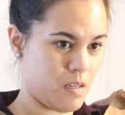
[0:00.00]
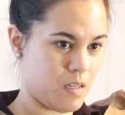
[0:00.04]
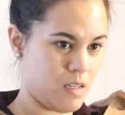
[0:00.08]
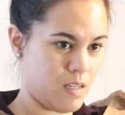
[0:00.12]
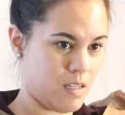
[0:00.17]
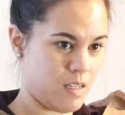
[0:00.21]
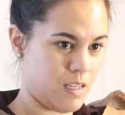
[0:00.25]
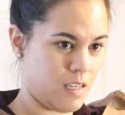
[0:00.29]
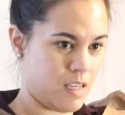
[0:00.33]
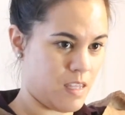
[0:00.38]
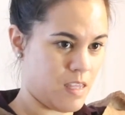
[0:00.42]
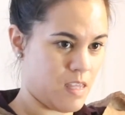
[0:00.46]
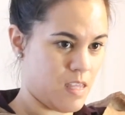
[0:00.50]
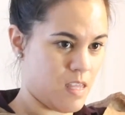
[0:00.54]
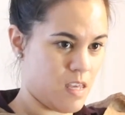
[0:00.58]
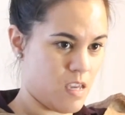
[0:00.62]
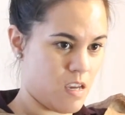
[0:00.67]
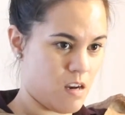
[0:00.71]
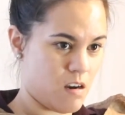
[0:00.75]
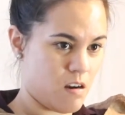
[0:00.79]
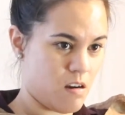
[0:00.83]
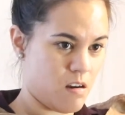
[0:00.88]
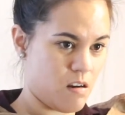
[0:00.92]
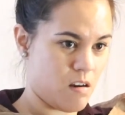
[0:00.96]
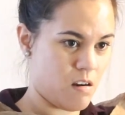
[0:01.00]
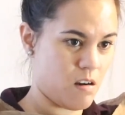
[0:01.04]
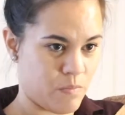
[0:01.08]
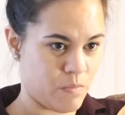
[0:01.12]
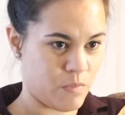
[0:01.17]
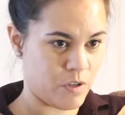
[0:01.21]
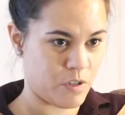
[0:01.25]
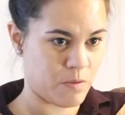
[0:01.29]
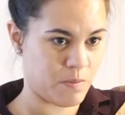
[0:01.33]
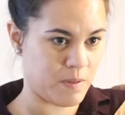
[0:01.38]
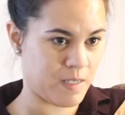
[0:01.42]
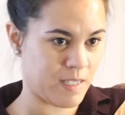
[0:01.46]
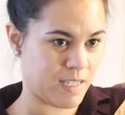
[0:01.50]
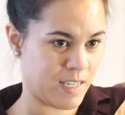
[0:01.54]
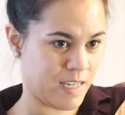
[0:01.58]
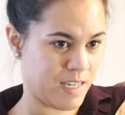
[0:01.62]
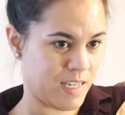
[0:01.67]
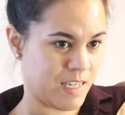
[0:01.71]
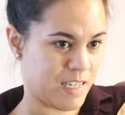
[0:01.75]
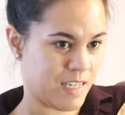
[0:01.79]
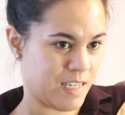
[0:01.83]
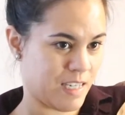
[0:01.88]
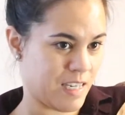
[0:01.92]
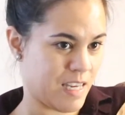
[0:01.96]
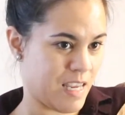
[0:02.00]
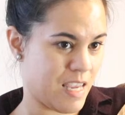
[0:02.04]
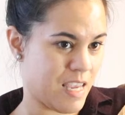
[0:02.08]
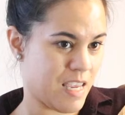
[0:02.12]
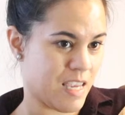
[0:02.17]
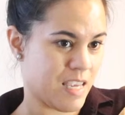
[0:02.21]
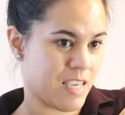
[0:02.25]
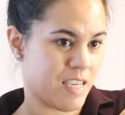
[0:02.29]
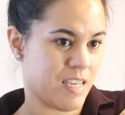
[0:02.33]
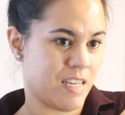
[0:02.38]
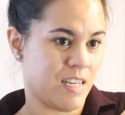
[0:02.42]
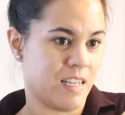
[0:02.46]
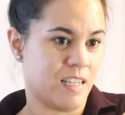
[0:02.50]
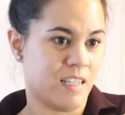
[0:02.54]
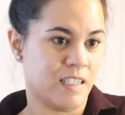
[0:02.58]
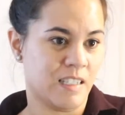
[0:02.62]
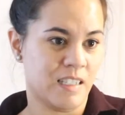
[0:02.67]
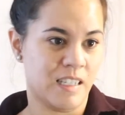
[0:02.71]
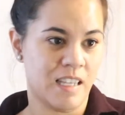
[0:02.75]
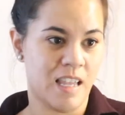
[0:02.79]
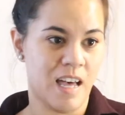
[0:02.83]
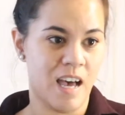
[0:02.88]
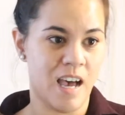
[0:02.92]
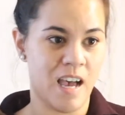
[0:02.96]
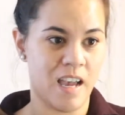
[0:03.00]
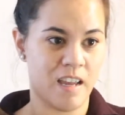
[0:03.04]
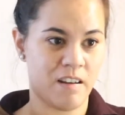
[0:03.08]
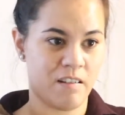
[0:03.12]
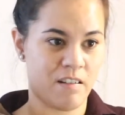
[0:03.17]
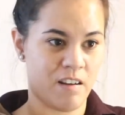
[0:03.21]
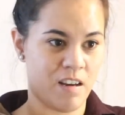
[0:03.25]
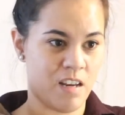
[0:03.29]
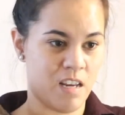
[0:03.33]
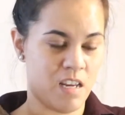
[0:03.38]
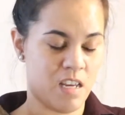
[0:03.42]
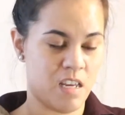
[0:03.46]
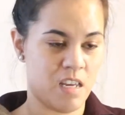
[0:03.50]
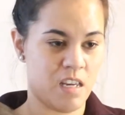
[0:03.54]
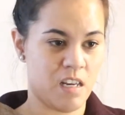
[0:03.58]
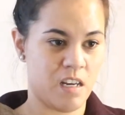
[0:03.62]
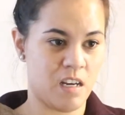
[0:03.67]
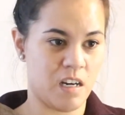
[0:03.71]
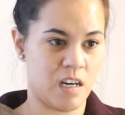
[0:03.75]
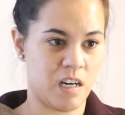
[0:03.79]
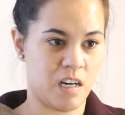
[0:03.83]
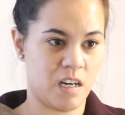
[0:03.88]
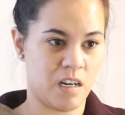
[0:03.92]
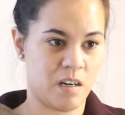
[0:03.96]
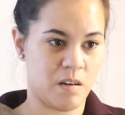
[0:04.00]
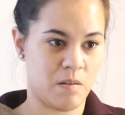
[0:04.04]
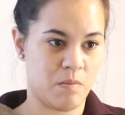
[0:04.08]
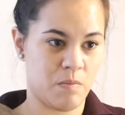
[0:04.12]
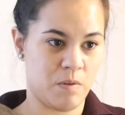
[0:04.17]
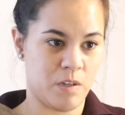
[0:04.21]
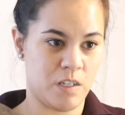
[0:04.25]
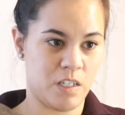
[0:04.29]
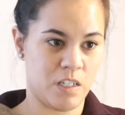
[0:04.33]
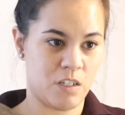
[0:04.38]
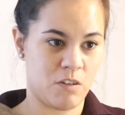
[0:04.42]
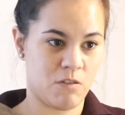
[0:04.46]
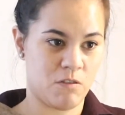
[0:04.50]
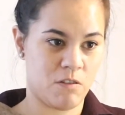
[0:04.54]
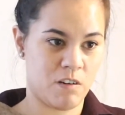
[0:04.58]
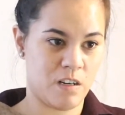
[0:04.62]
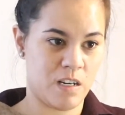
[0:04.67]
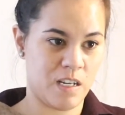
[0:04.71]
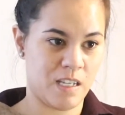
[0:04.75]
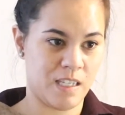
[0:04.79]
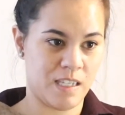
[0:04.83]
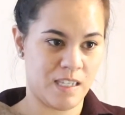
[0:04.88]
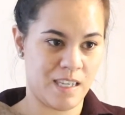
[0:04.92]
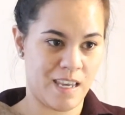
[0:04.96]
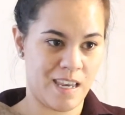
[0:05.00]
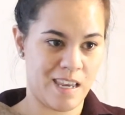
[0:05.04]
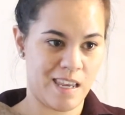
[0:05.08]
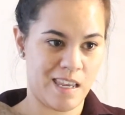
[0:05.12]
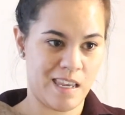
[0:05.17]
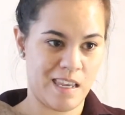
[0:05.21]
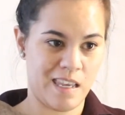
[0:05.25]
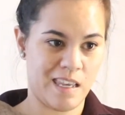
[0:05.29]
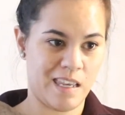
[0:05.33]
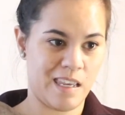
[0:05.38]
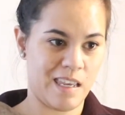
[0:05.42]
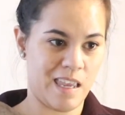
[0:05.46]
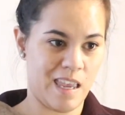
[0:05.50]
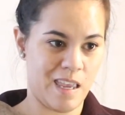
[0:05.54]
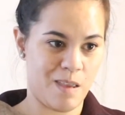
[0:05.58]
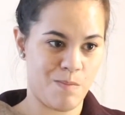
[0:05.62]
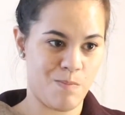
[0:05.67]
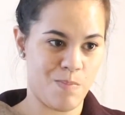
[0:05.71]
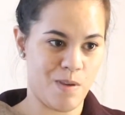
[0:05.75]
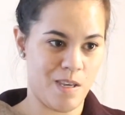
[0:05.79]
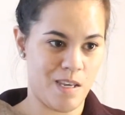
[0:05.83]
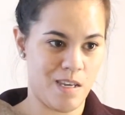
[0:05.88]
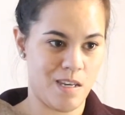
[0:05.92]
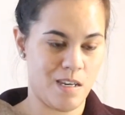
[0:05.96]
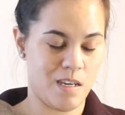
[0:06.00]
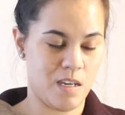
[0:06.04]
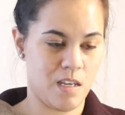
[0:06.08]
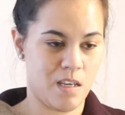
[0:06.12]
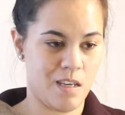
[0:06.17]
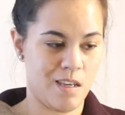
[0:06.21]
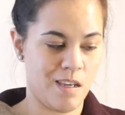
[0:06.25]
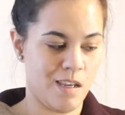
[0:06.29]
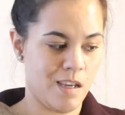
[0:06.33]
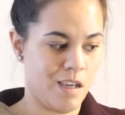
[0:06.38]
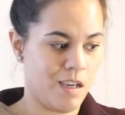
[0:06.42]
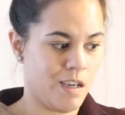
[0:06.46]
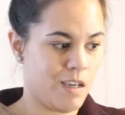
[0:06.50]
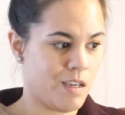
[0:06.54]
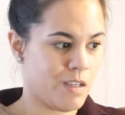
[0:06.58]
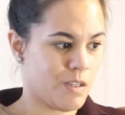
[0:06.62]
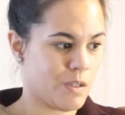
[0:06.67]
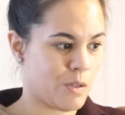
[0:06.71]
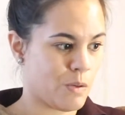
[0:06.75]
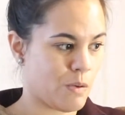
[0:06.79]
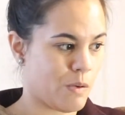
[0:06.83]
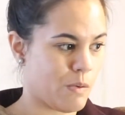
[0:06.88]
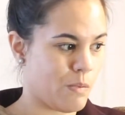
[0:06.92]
like there, which means I need to take in a lot right here, which creates like gaping. So I